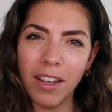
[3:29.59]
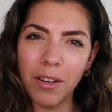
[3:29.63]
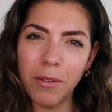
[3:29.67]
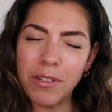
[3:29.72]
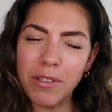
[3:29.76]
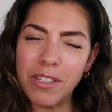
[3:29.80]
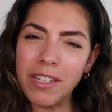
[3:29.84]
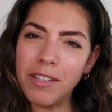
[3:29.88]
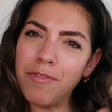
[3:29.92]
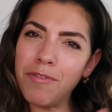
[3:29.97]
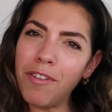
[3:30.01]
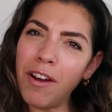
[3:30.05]

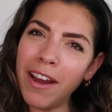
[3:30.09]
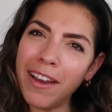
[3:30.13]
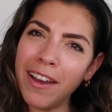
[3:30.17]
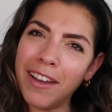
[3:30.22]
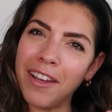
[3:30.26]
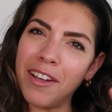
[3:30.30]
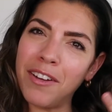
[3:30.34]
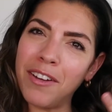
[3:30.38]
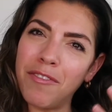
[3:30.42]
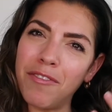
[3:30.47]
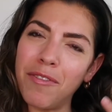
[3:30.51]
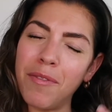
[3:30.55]
which is very
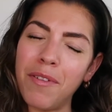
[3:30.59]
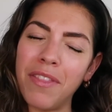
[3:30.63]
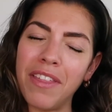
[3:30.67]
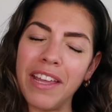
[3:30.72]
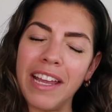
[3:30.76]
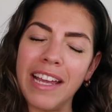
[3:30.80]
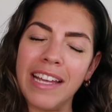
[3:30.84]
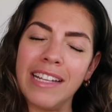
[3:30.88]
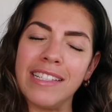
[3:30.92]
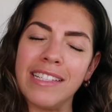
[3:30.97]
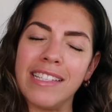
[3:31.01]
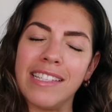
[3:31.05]
good for
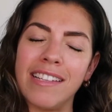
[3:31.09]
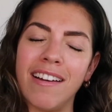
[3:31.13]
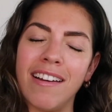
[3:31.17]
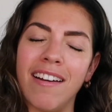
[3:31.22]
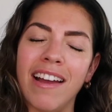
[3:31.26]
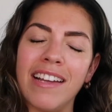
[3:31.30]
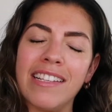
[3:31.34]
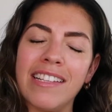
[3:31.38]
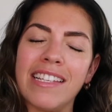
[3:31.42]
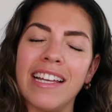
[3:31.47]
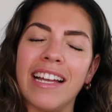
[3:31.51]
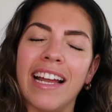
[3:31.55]
the
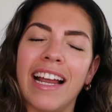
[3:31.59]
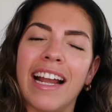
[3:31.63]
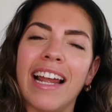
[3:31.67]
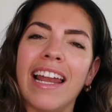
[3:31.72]
insides and